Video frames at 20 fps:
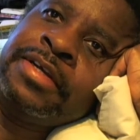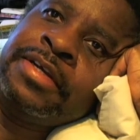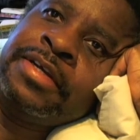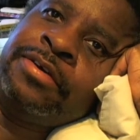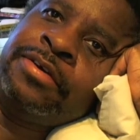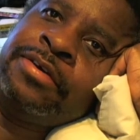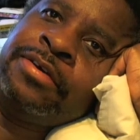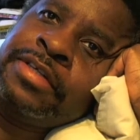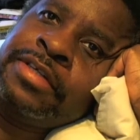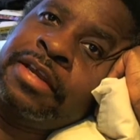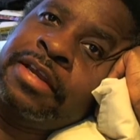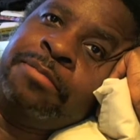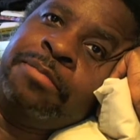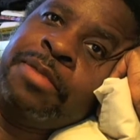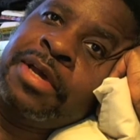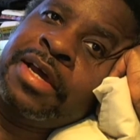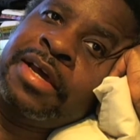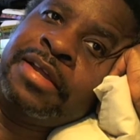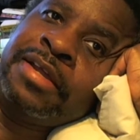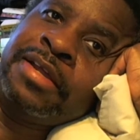or taking a
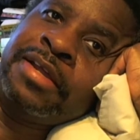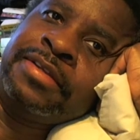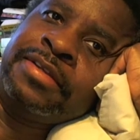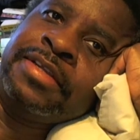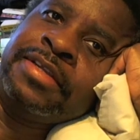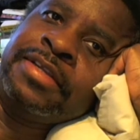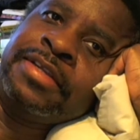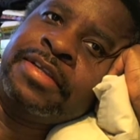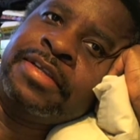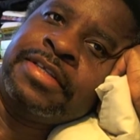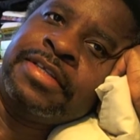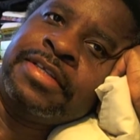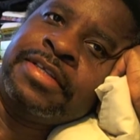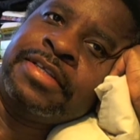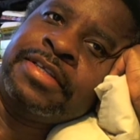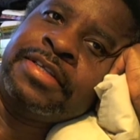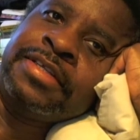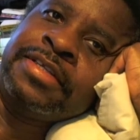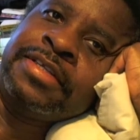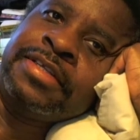bath, and
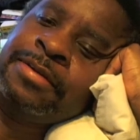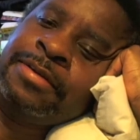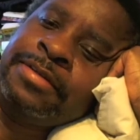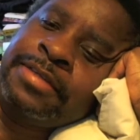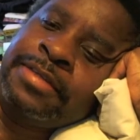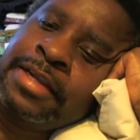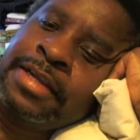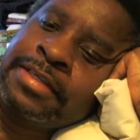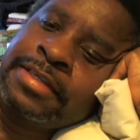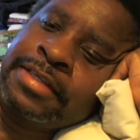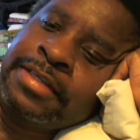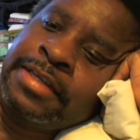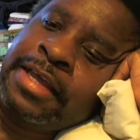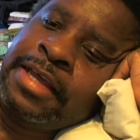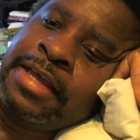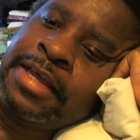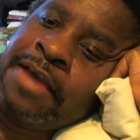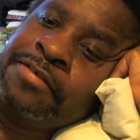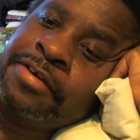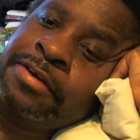just, I just
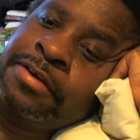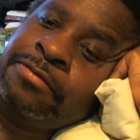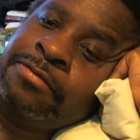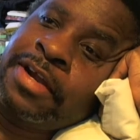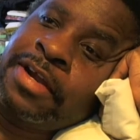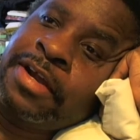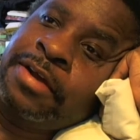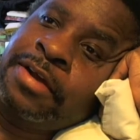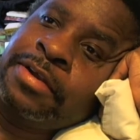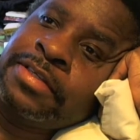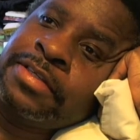like having it around.